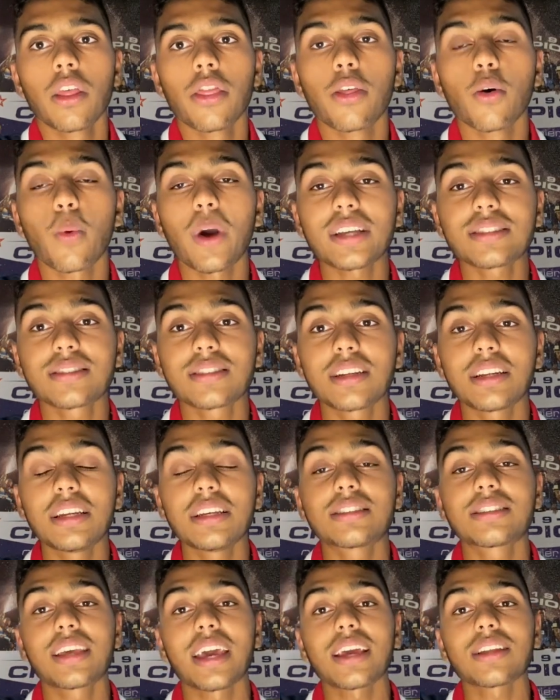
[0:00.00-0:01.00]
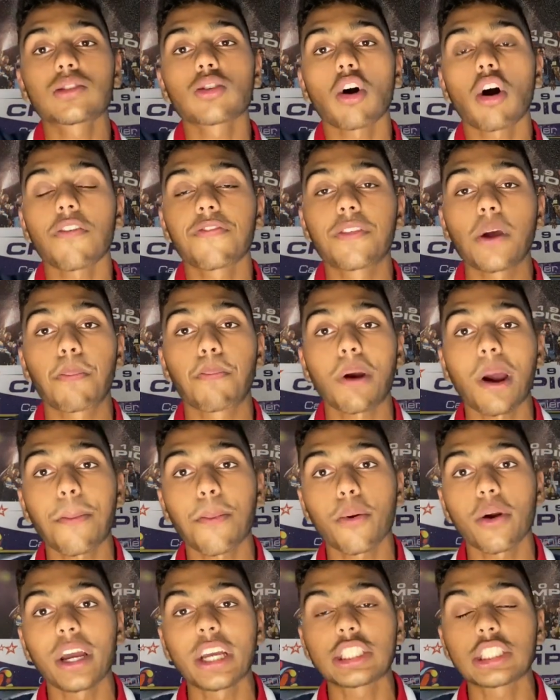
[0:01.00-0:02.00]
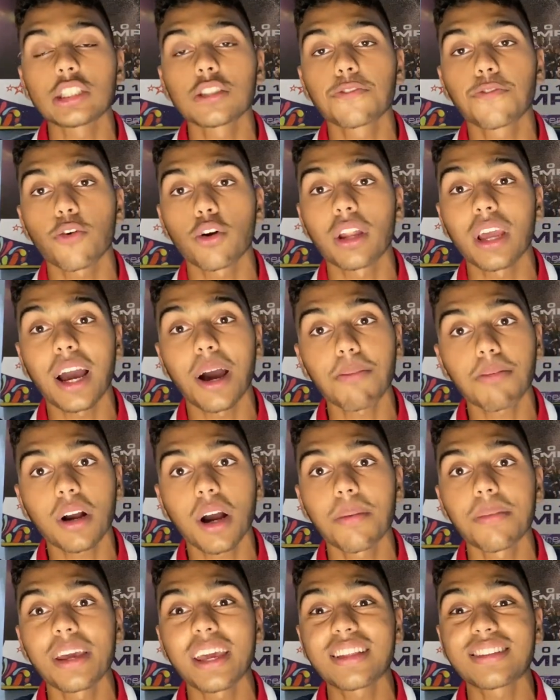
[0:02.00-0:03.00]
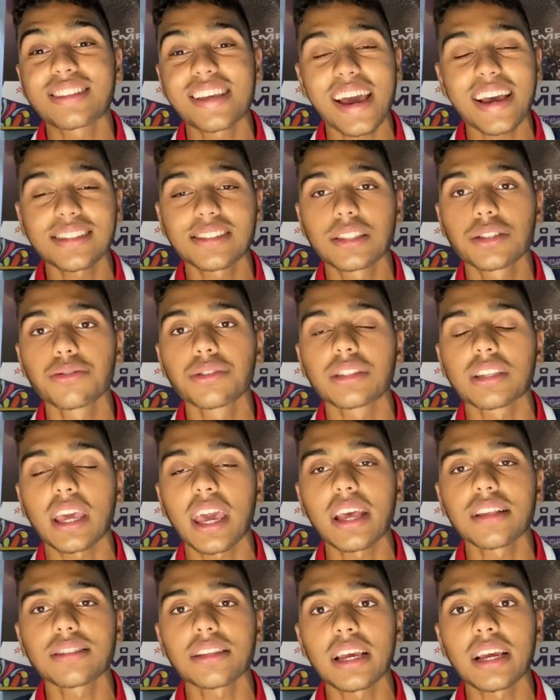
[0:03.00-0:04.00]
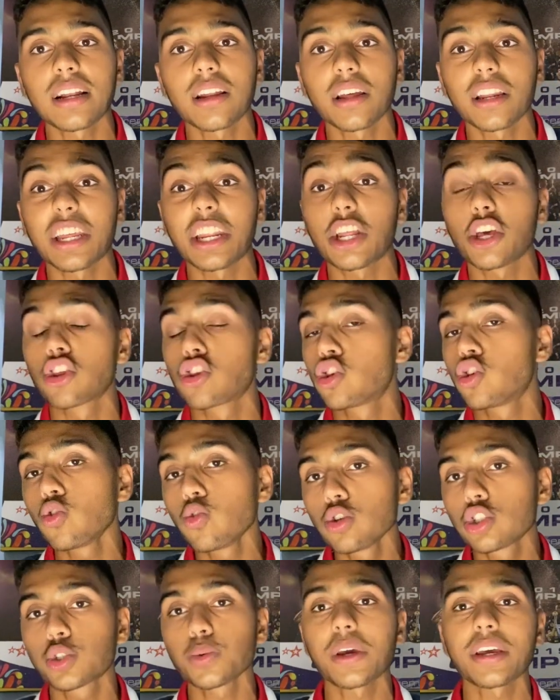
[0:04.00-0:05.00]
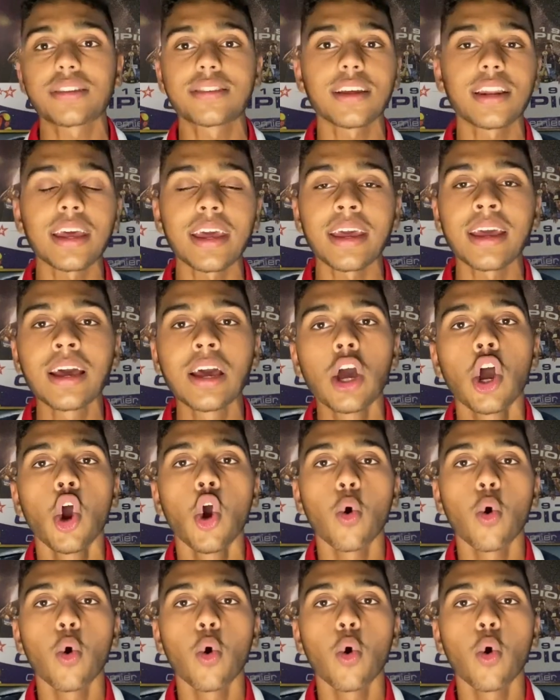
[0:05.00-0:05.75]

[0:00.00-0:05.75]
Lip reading: The West Indies kicked off their preparations for the upcoming Test Series against England in a huge way today,